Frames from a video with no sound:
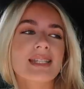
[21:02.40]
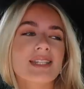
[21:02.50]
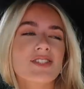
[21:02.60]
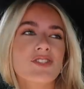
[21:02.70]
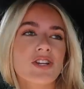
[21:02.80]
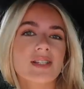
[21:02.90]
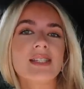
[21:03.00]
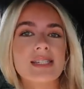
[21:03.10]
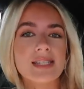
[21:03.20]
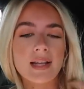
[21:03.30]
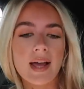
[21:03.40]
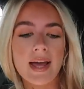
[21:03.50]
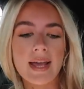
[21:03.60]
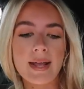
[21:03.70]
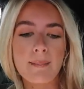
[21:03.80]
this is just
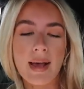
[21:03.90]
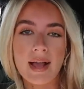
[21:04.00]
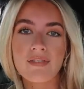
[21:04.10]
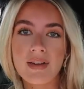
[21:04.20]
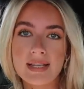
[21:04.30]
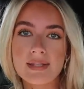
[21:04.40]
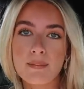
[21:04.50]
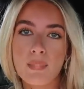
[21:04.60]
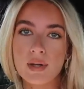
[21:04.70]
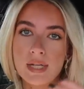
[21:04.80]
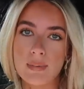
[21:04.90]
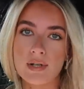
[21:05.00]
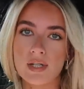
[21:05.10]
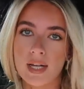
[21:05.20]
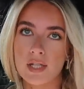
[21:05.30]
a MAC Face and Body,
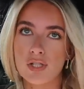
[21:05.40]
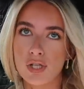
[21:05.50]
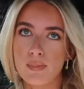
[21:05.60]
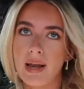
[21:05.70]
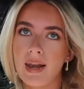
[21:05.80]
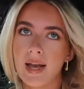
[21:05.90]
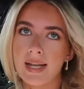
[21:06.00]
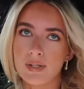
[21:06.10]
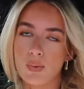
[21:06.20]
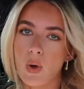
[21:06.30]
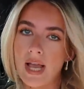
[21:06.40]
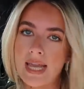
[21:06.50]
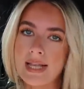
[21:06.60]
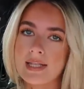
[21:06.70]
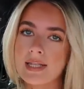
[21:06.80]
which is like a super
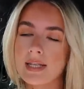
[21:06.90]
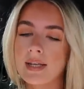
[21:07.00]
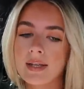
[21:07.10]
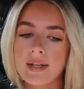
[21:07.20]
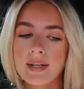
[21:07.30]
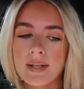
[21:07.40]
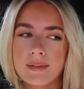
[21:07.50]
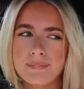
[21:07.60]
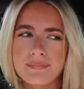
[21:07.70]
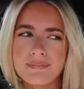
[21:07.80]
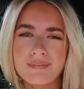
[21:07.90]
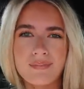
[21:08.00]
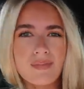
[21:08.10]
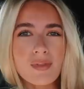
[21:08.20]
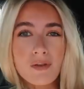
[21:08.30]
lightweight
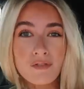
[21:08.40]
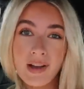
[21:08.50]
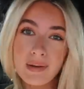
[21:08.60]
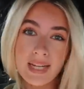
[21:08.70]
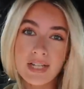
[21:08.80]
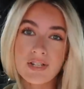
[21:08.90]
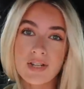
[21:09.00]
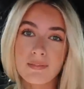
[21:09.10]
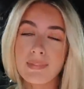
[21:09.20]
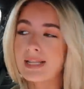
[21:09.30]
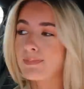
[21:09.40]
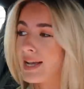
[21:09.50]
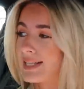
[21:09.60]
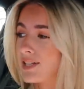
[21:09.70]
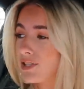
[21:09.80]
foundation, but it's
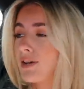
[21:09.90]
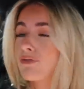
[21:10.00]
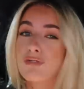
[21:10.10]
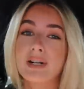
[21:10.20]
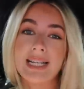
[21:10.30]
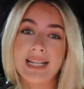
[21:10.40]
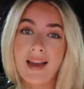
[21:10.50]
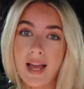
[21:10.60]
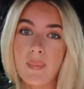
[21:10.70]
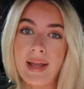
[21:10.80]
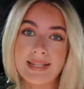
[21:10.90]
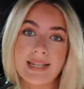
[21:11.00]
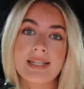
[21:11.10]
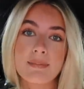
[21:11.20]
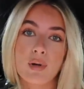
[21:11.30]
basically just like a really lightweight
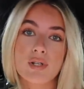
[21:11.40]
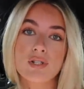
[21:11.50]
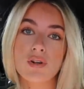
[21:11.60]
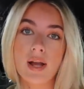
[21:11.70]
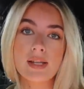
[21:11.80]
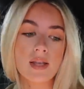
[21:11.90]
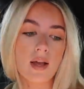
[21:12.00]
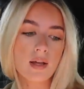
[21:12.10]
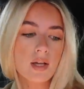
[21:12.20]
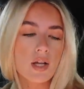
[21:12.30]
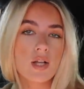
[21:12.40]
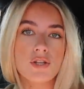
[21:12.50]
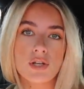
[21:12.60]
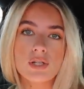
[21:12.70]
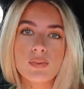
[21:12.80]
tinted moisturizer,
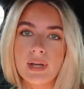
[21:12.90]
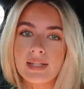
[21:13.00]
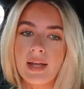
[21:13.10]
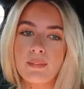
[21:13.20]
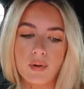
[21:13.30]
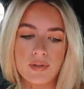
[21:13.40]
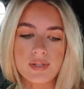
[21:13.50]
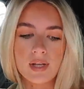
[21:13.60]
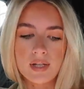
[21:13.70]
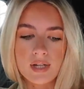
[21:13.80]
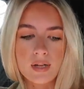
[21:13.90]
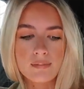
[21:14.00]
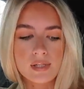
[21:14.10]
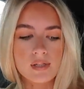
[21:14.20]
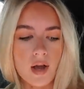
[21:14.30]
just with like bronzer, you know,
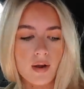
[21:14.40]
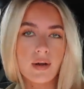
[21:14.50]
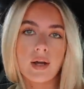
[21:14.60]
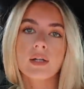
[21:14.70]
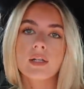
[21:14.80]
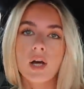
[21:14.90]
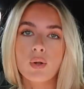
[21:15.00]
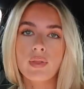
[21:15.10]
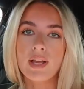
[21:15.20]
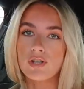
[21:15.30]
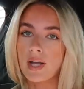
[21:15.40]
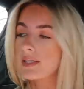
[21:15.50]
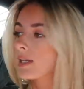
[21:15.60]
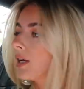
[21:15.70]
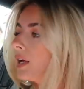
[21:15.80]
mascara and all that
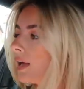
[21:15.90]
jazz.